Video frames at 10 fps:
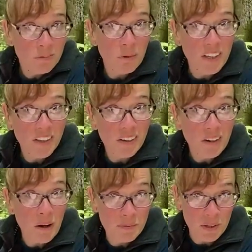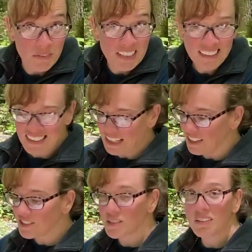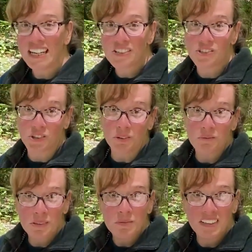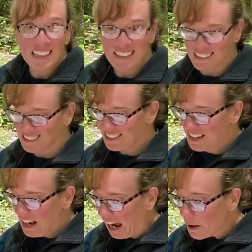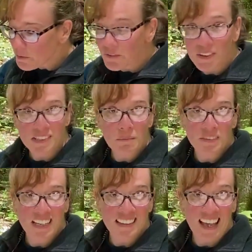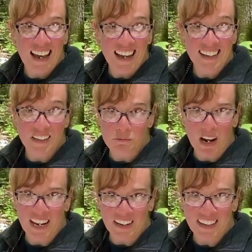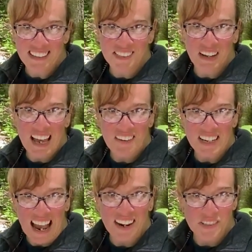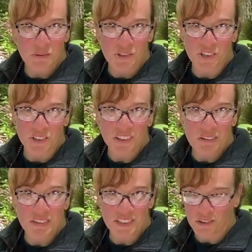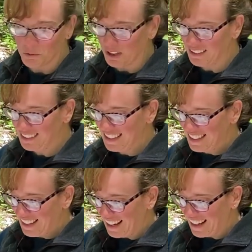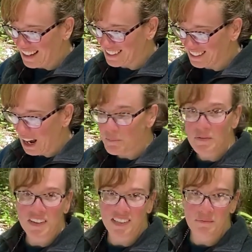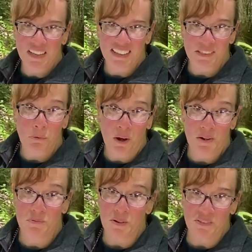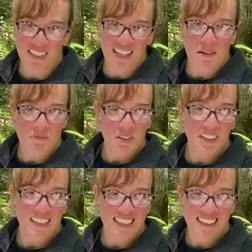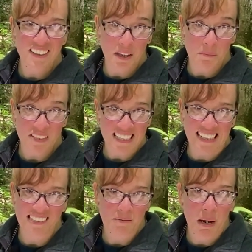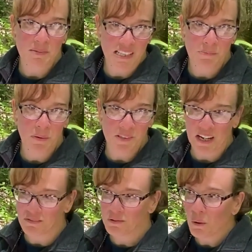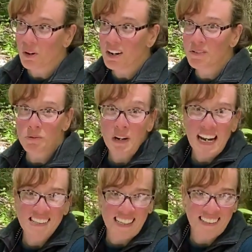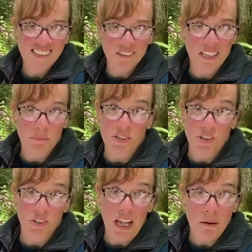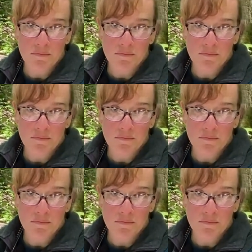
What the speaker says: what you're observing is through a nature journal, something like this. I prefer something that I can write on, so I have an actual journal, a physical one. And I prefer something that's waterproof because I'm really clumsy and sometimes I spill stuff. Or if it rains, I can still take my journal out.